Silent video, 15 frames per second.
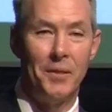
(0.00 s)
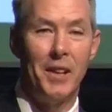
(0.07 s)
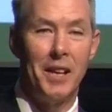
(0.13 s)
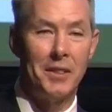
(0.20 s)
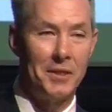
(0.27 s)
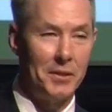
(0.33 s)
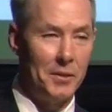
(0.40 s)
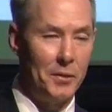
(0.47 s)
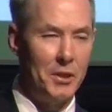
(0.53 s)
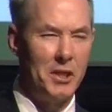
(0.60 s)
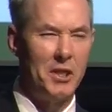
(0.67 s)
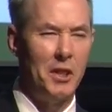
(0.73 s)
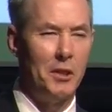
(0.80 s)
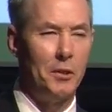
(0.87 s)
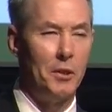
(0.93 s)
if he has to
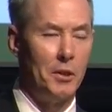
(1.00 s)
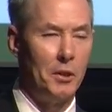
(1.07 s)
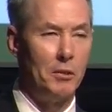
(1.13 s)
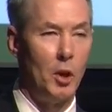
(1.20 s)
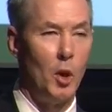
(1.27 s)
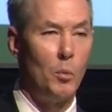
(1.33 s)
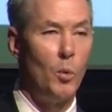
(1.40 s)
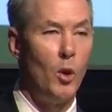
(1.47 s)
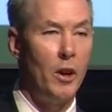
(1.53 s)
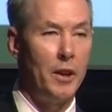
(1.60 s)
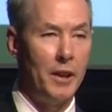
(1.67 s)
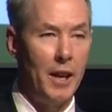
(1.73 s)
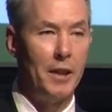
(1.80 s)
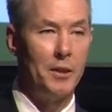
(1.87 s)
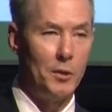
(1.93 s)
see a grown-up
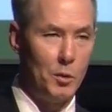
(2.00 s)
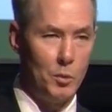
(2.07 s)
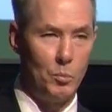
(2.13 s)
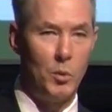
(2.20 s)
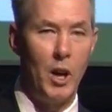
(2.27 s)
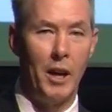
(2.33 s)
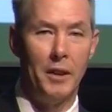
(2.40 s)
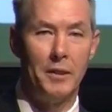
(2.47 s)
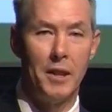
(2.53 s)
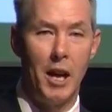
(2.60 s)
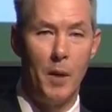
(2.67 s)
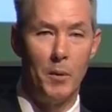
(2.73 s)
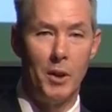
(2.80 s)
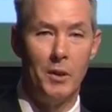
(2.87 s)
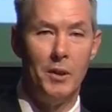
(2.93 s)
walking out, it's probably
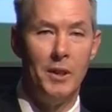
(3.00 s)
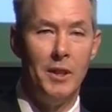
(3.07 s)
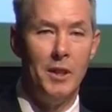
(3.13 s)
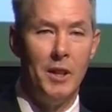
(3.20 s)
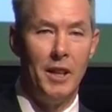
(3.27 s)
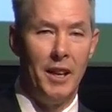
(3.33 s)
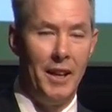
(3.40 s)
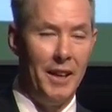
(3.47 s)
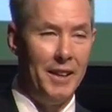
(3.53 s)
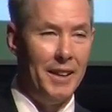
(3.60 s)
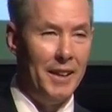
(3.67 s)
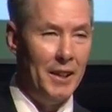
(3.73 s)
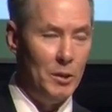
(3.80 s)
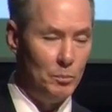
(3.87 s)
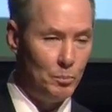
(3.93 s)
Tommy. And
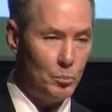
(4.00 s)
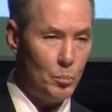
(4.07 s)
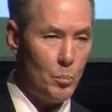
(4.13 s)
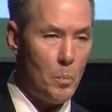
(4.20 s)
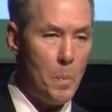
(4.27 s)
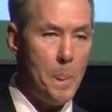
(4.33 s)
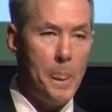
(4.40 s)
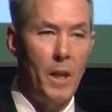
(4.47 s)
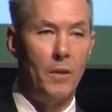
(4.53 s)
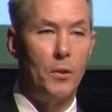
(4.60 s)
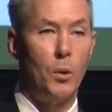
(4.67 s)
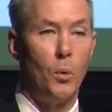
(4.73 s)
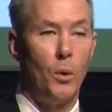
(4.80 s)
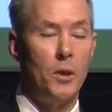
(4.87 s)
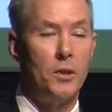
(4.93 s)
um,
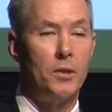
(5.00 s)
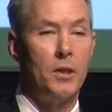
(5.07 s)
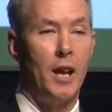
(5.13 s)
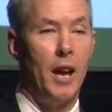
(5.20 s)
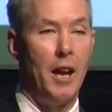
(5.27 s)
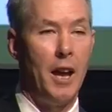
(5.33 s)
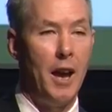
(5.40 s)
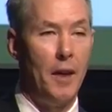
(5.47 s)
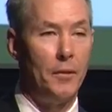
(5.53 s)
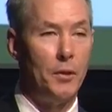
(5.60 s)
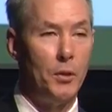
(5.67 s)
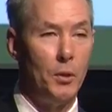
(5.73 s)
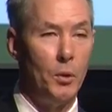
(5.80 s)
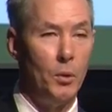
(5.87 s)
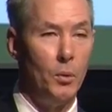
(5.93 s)
of course, I have
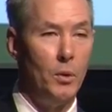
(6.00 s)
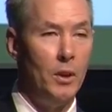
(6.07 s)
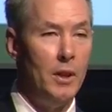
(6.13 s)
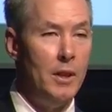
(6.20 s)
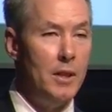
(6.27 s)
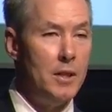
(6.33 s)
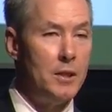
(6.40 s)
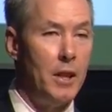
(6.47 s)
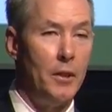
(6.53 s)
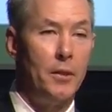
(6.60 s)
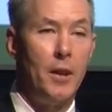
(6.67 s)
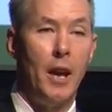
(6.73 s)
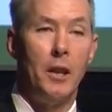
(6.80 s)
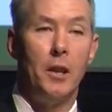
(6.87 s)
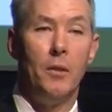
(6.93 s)
to say
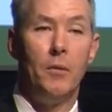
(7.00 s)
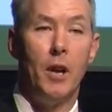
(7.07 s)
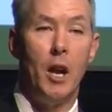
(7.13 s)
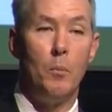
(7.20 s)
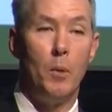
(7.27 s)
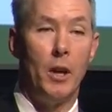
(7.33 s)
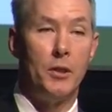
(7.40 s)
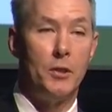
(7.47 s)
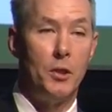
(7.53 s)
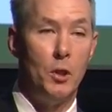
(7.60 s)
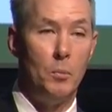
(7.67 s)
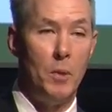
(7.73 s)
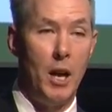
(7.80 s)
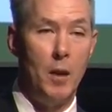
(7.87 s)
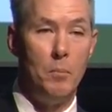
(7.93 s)
thank you very much
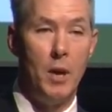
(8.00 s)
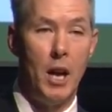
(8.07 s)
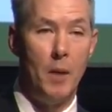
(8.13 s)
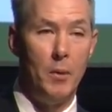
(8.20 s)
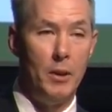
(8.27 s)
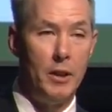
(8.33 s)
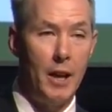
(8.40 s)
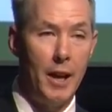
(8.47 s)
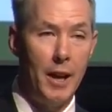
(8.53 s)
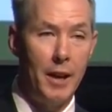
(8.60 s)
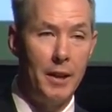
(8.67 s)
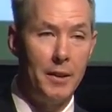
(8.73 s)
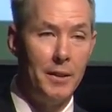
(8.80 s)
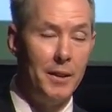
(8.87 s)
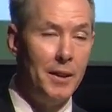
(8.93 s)
to my mom and
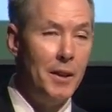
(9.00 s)
dad,